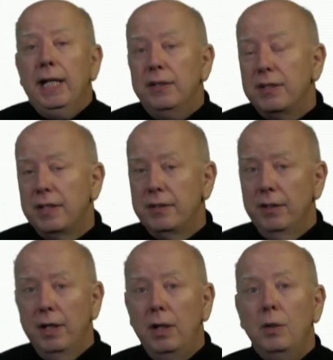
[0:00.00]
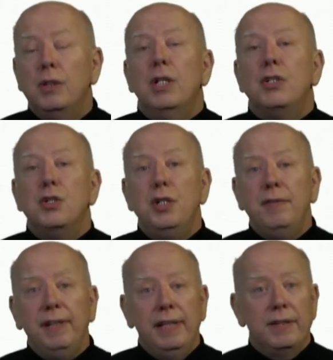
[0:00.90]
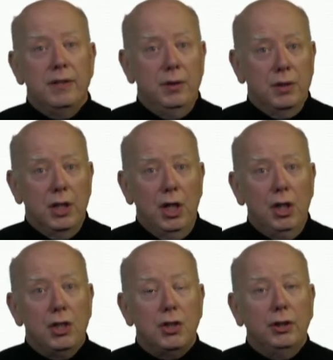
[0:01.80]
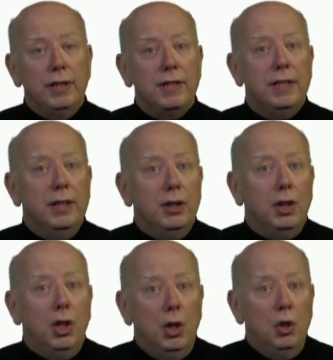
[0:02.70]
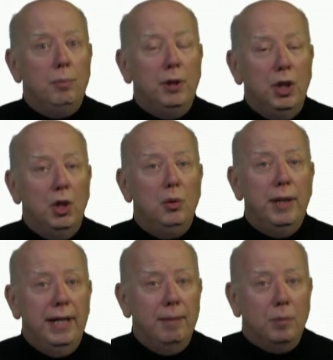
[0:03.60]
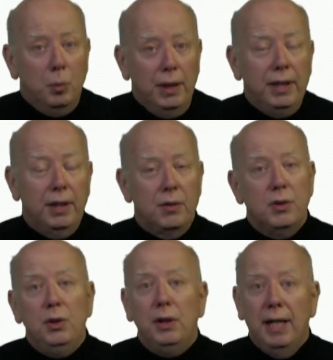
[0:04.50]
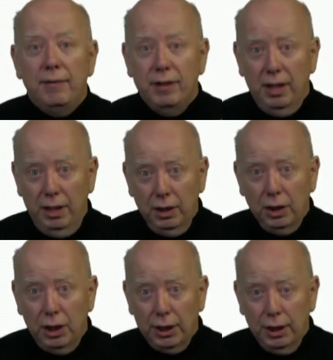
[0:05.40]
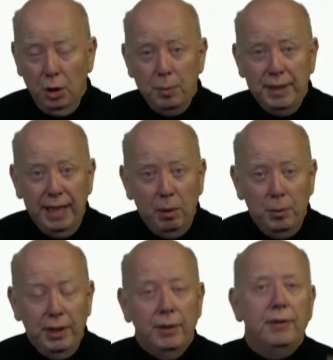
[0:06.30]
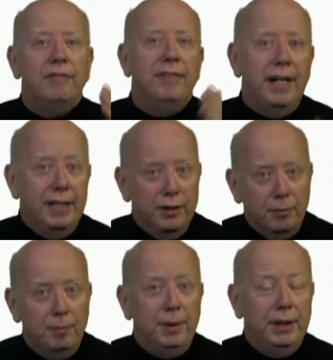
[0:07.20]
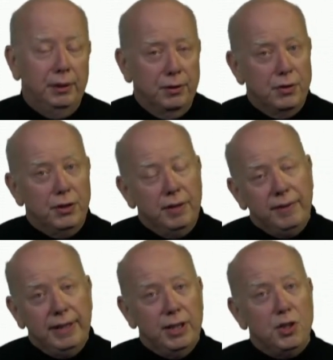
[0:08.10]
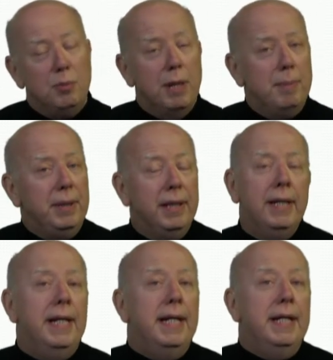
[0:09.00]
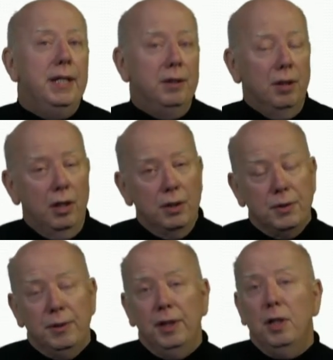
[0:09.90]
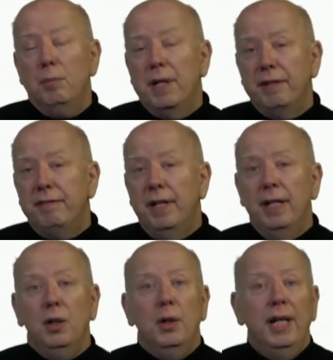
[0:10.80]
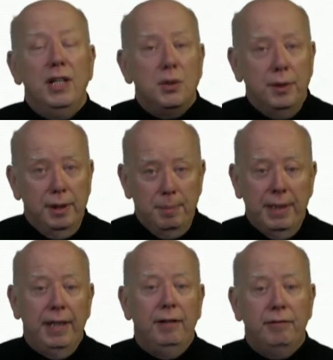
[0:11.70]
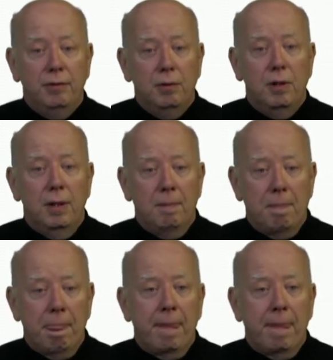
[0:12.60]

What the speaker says: And just as a note, certificates in your college are listed in their own program window, so you'll have to open that window to find the particular certificate that you might be either altering or modifying or entering a plan for.